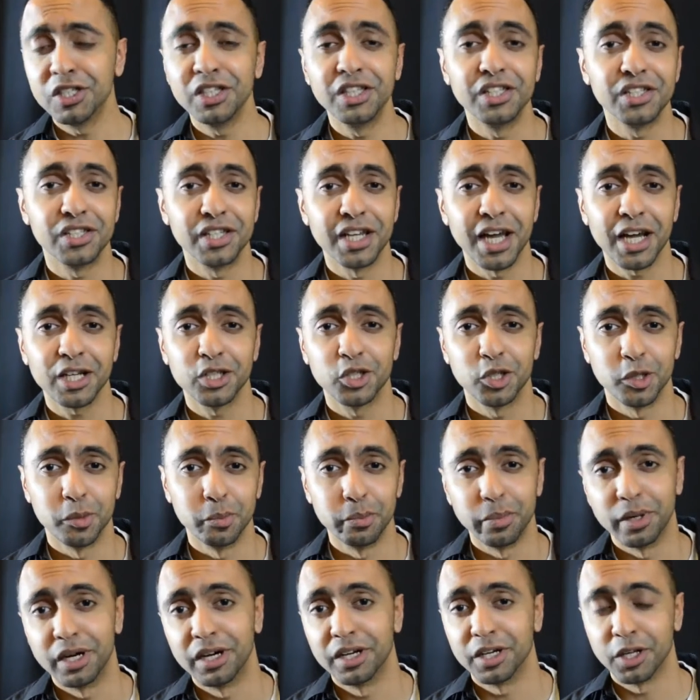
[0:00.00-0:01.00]
this in action,
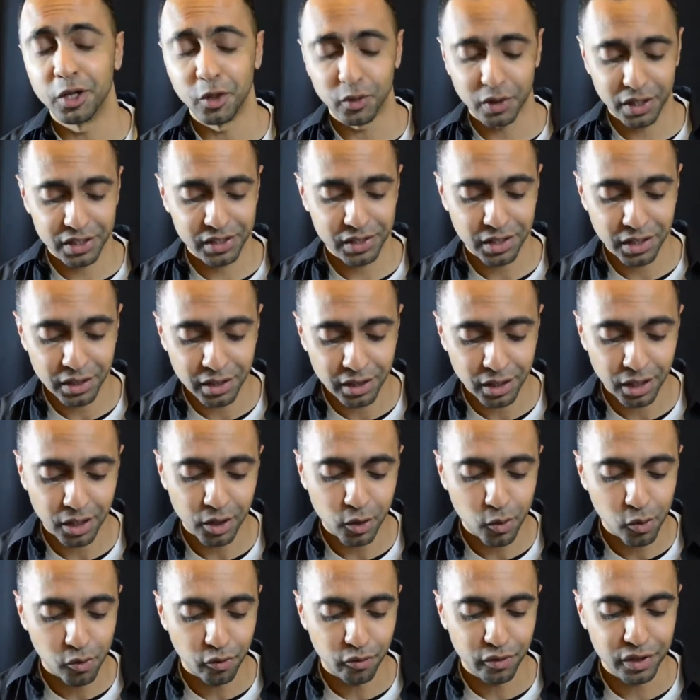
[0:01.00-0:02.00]
but you know, that's another
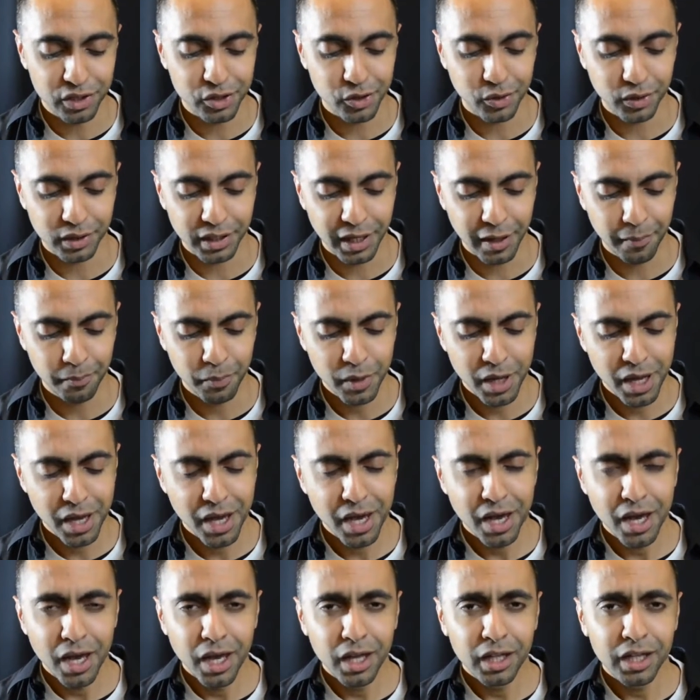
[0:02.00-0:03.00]
cool feature in there.
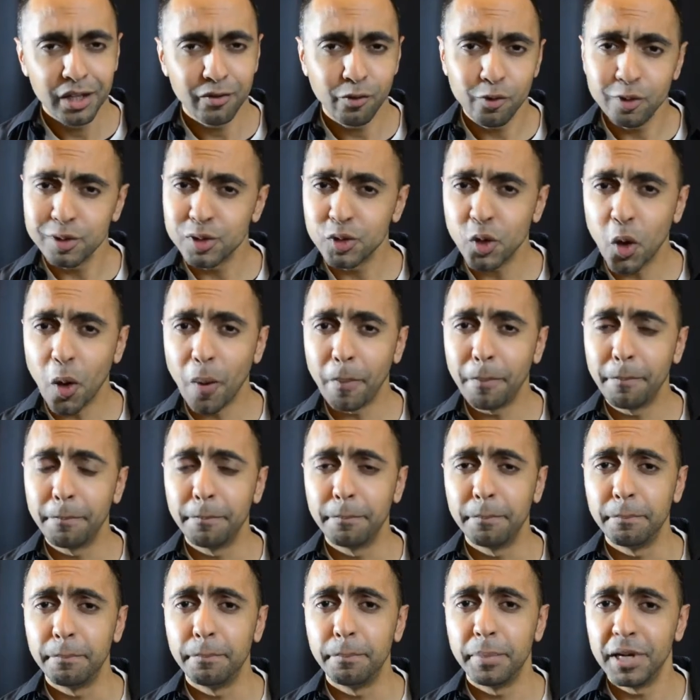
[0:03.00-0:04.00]
They've also got
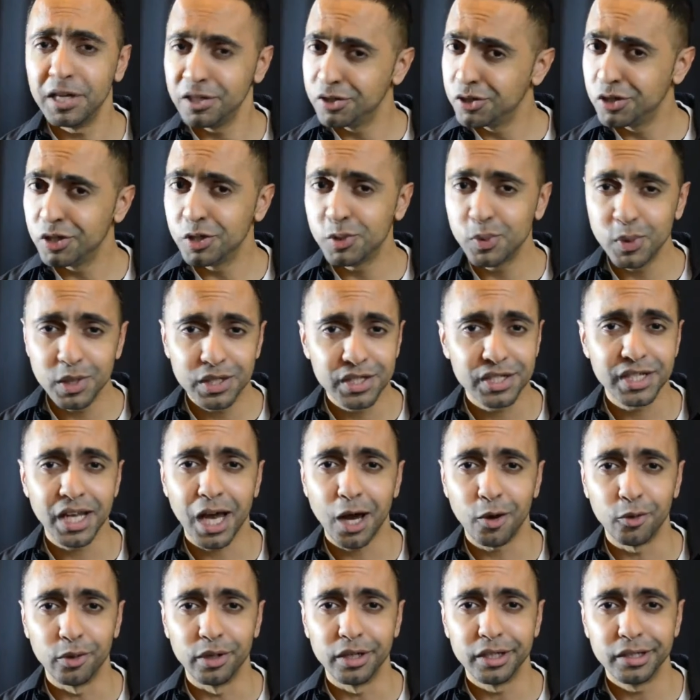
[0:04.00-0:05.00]
pictures with
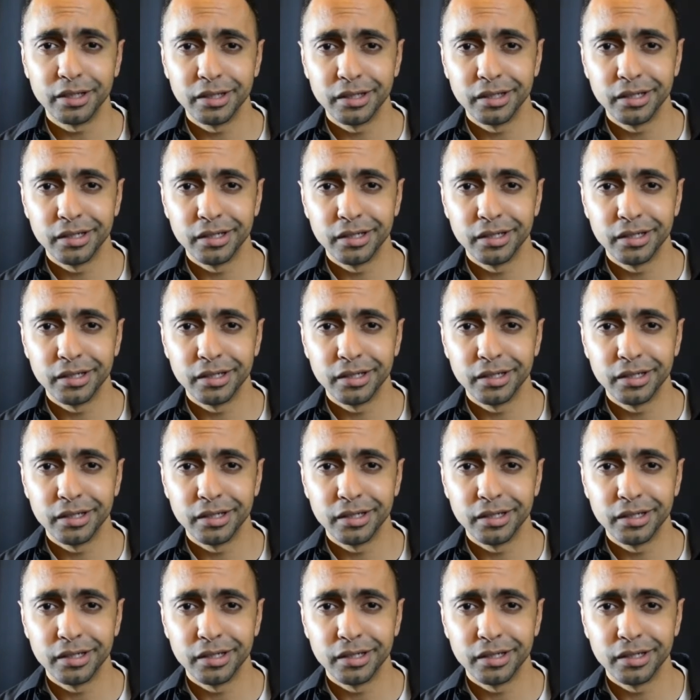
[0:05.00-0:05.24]
sound.